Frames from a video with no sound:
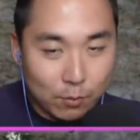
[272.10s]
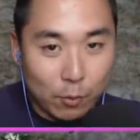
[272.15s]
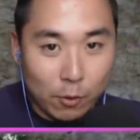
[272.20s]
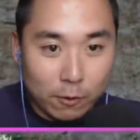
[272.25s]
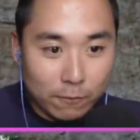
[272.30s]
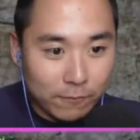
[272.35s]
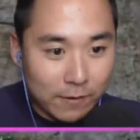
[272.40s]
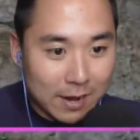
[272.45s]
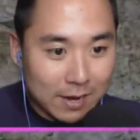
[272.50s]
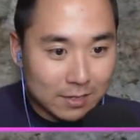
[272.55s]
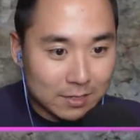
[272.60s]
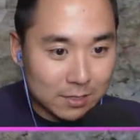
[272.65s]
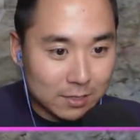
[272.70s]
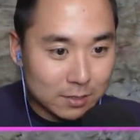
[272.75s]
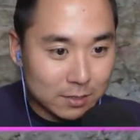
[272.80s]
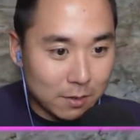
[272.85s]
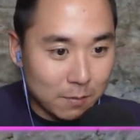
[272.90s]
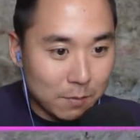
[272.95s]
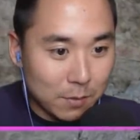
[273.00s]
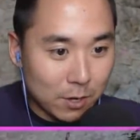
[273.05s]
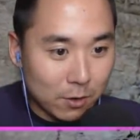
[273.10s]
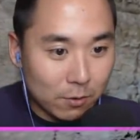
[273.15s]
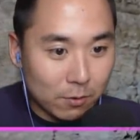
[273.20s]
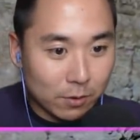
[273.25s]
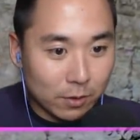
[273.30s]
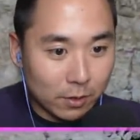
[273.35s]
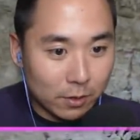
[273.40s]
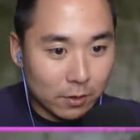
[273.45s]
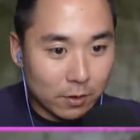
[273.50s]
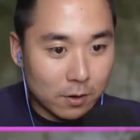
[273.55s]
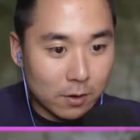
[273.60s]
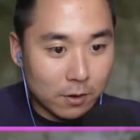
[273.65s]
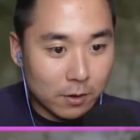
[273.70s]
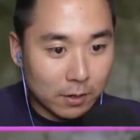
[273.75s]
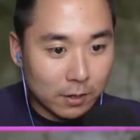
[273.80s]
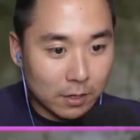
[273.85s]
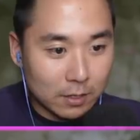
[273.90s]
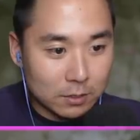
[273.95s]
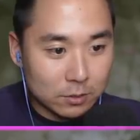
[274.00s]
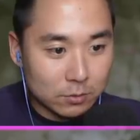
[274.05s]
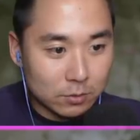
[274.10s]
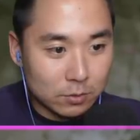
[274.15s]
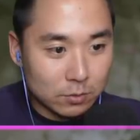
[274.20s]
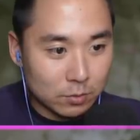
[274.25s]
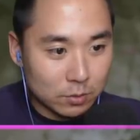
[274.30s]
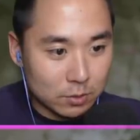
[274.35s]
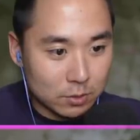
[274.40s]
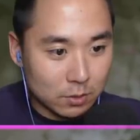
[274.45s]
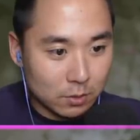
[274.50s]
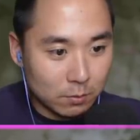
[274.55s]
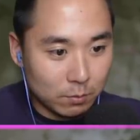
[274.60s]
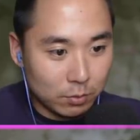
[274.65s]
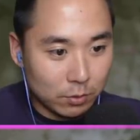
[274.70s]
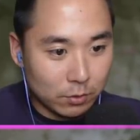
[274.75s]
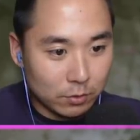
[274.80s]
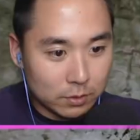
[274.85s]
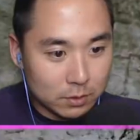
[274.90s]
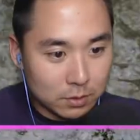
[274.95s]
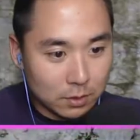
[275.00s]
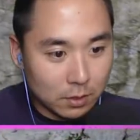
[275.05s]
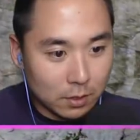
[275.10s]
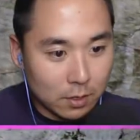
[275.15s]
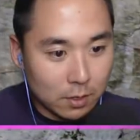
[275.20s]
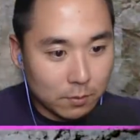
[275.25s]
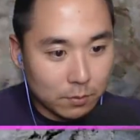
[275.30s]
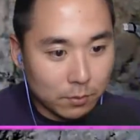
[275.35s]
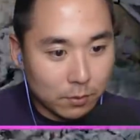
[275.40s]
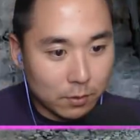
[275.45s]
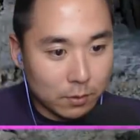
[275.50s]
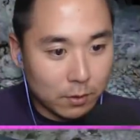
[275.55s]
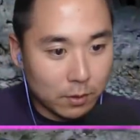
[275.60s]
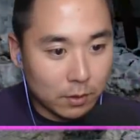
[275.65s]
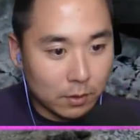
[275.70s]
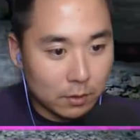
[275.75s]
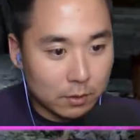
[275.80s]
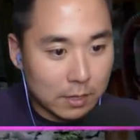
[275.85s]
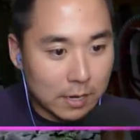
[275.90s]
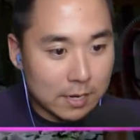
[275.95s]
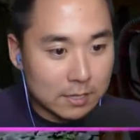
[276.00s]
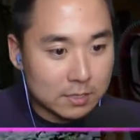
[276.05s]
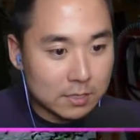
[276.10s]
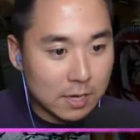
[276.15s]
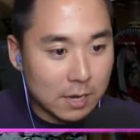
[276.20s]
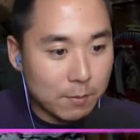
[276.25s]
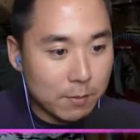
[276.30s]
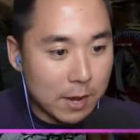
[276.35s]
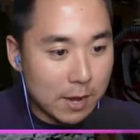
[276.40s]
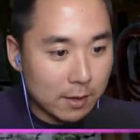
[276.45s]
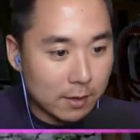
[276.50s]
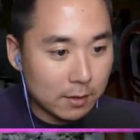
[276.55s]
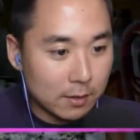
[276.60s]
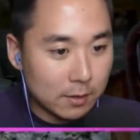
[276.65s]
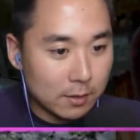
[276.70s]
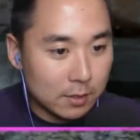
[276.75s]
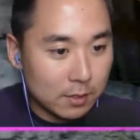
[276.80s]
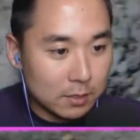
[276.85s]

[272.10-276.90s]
More Foxies, the merrier. All right, guys, you know what? We're just gonna blow this thing up. All right, guys, stand back,